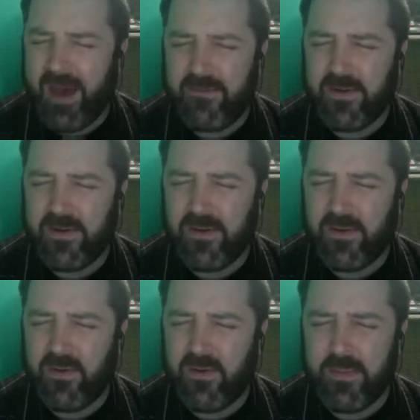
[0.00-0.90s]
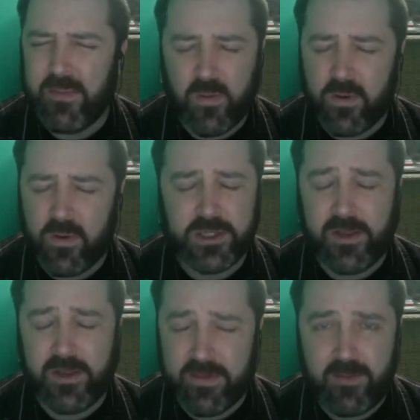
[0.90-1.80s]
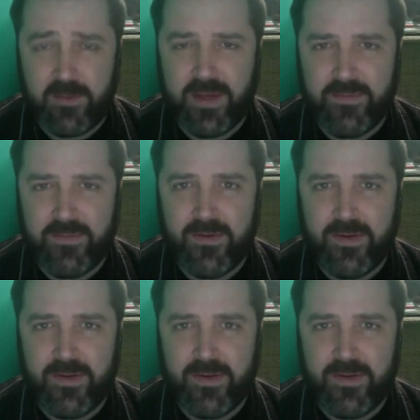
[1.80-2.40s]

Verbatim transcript: to be cordial on some level